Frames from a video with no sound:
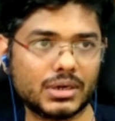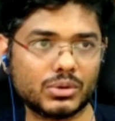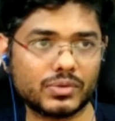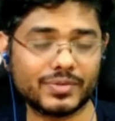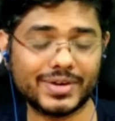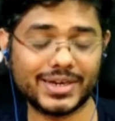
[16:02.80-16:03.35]
part
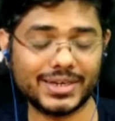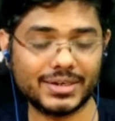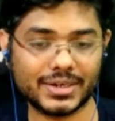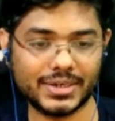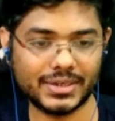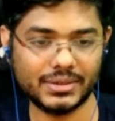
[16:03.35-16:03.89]
of
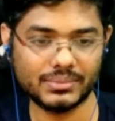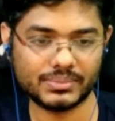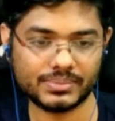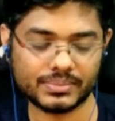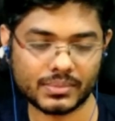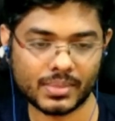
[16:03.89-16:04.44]
2019.
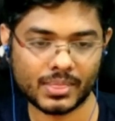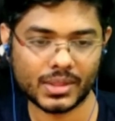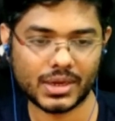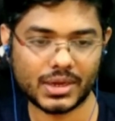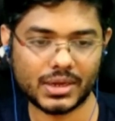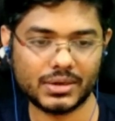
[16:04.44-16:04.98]

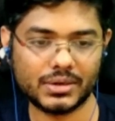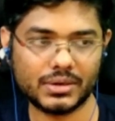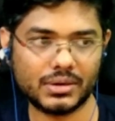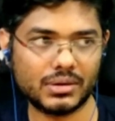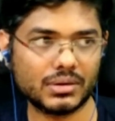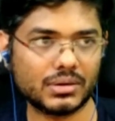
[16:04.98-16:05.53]

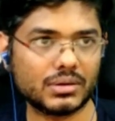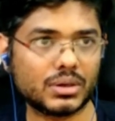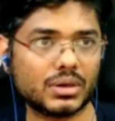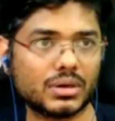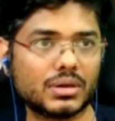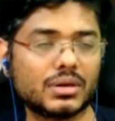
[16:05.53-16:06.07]
And
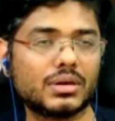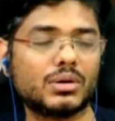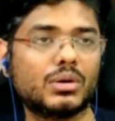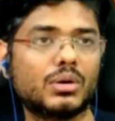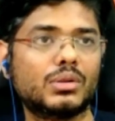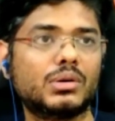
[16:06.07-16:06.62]

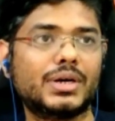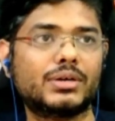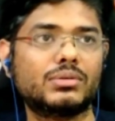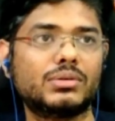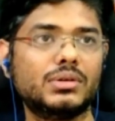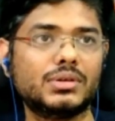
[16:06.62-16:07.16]
although I
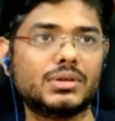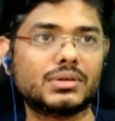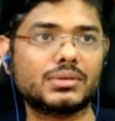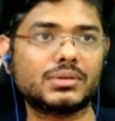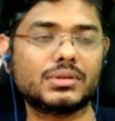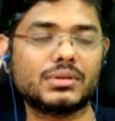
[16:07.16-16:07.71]

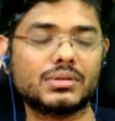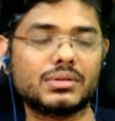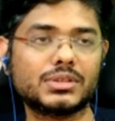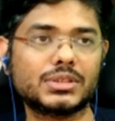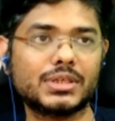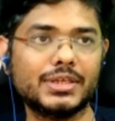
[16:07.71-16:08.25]
couldn't
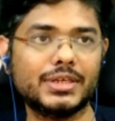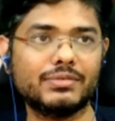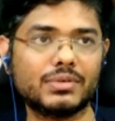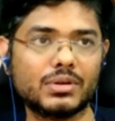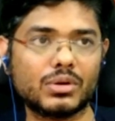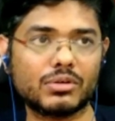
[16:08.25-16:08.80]
give
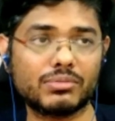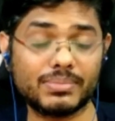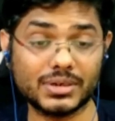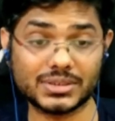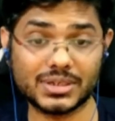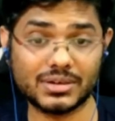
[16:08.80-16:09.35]
a lot of
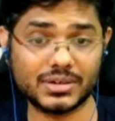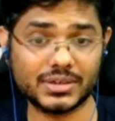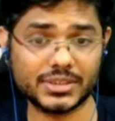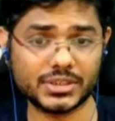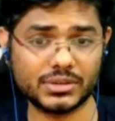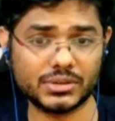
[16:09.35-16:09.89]
personal
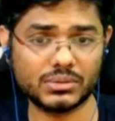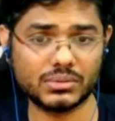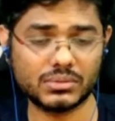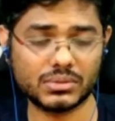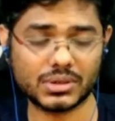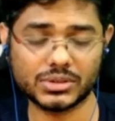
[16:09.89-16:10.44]
attention
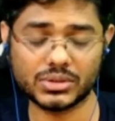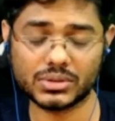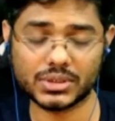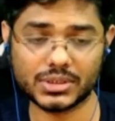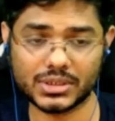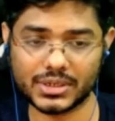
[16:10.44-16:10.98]
to Arjun
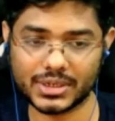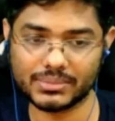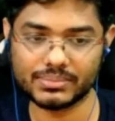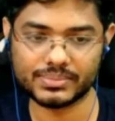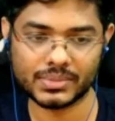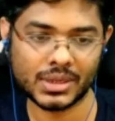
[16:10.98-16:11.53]
at that
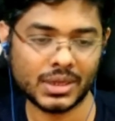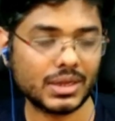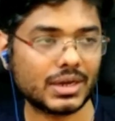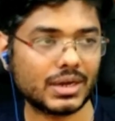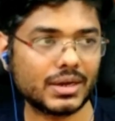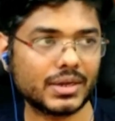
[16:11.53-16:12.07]
time,
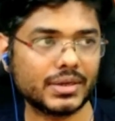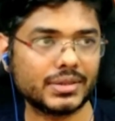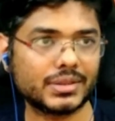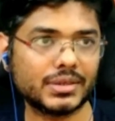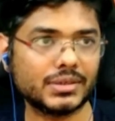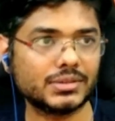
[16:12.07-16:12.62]
I
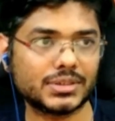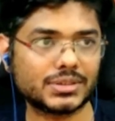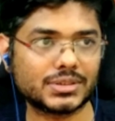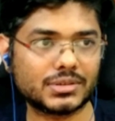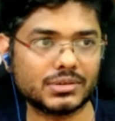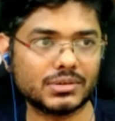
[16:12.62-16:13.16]
think
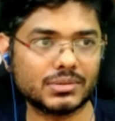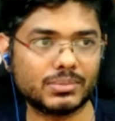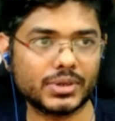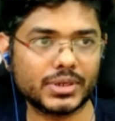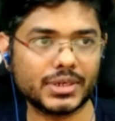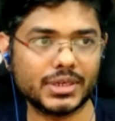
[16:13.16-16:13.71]
just
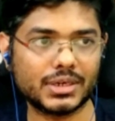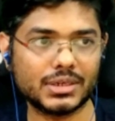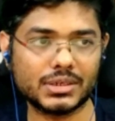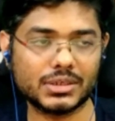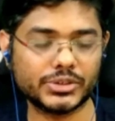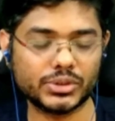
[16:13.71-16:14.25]
putting Nihal
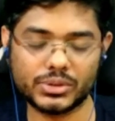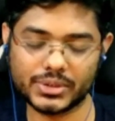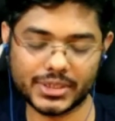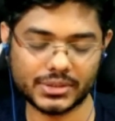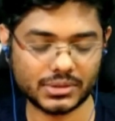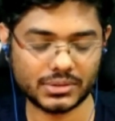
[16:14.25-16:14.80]
and Arjun
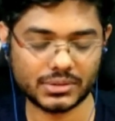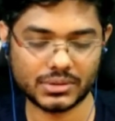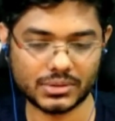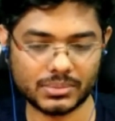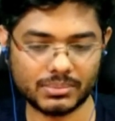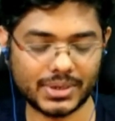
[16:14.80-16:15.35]

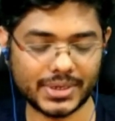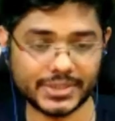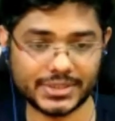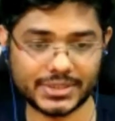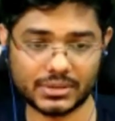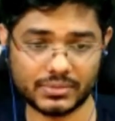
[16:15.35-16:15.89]
together by
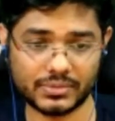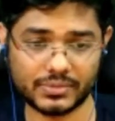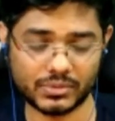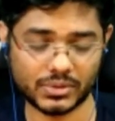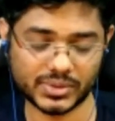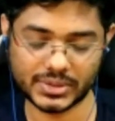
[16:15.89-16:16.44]

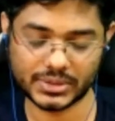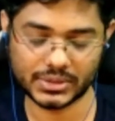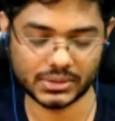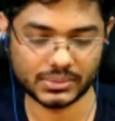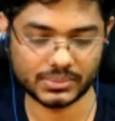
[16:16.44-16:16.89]
itself was